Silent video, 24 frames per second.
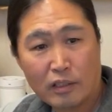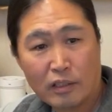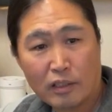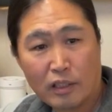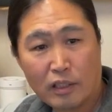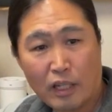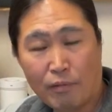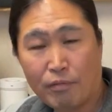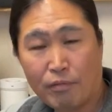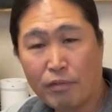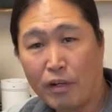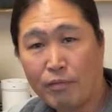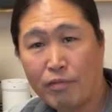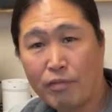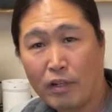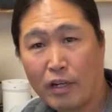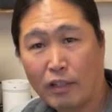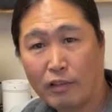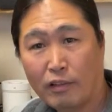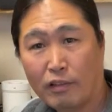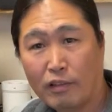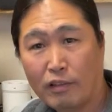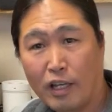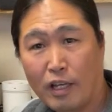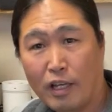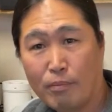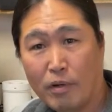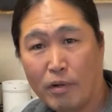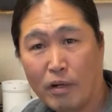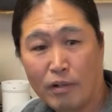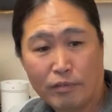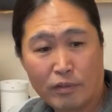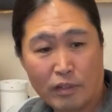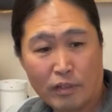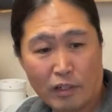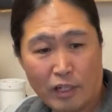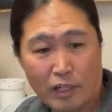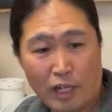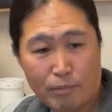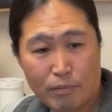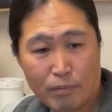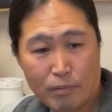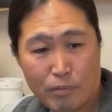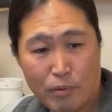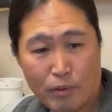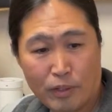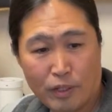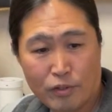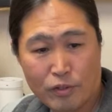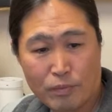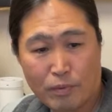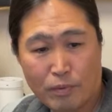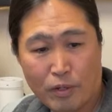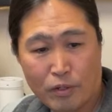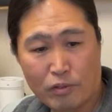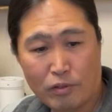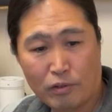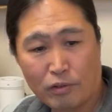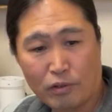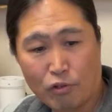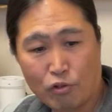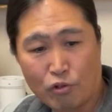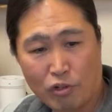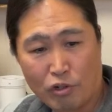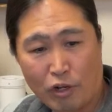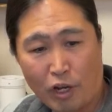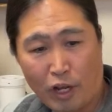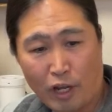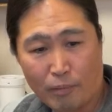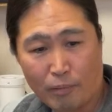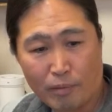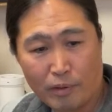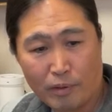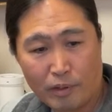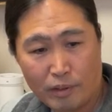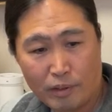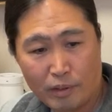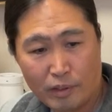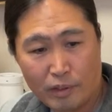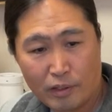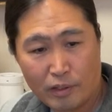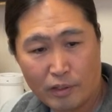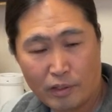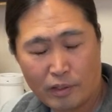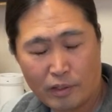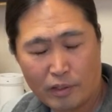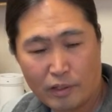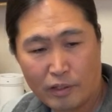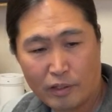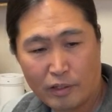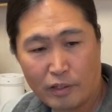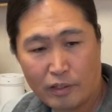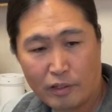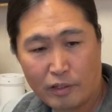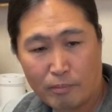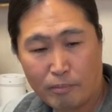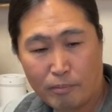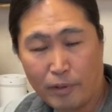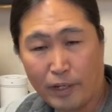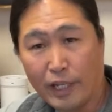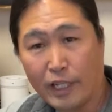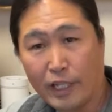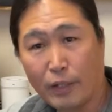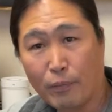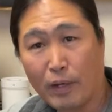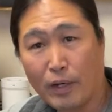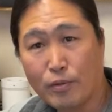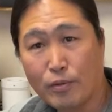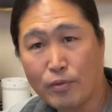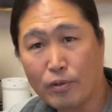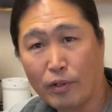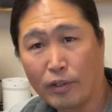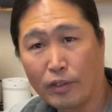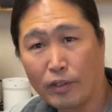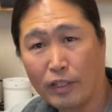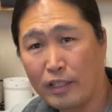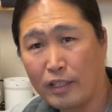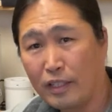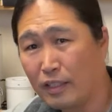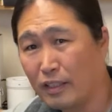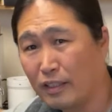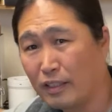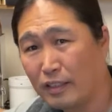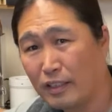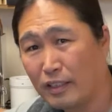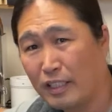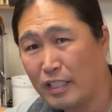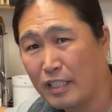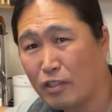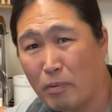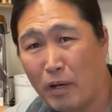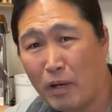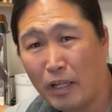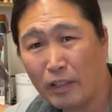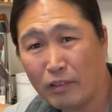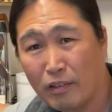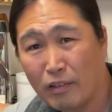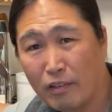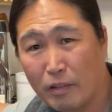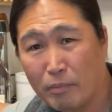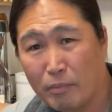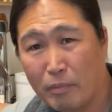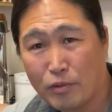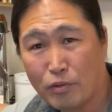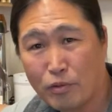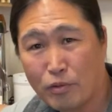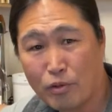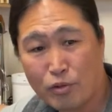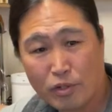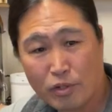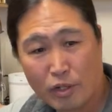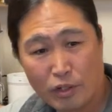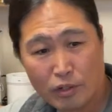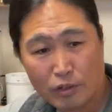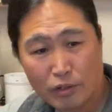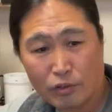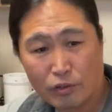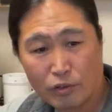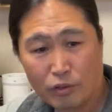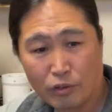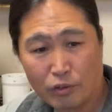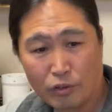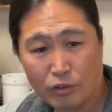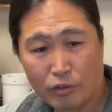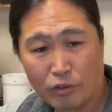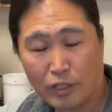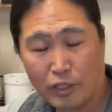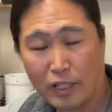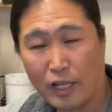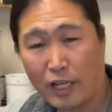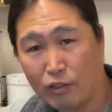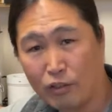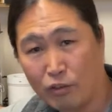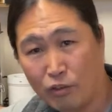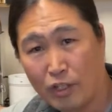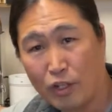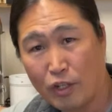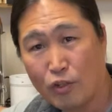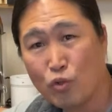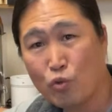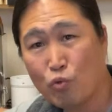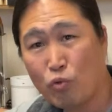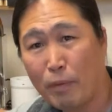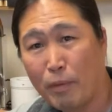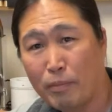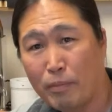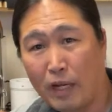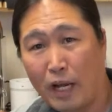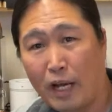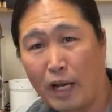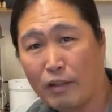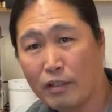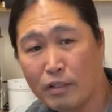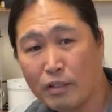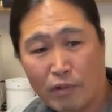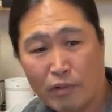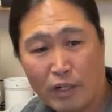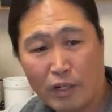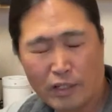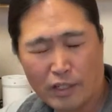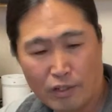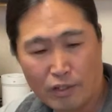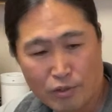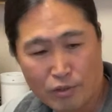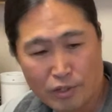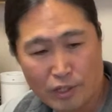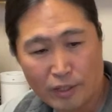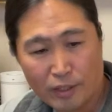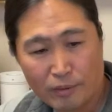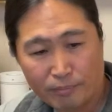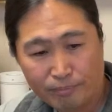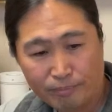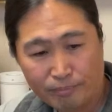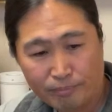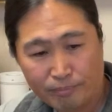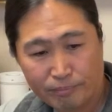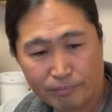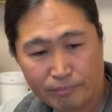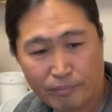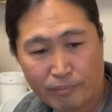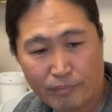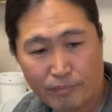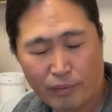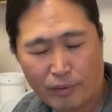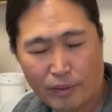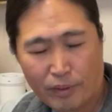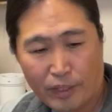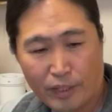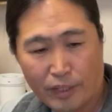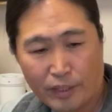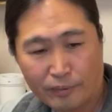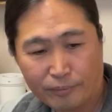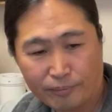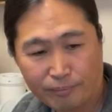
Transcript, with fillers: I, forgot the name of the La Pavoni specialty shop. But anyway, so it, it's about 30 bucks or so. You can you can swap it out. It's very easy. Okay.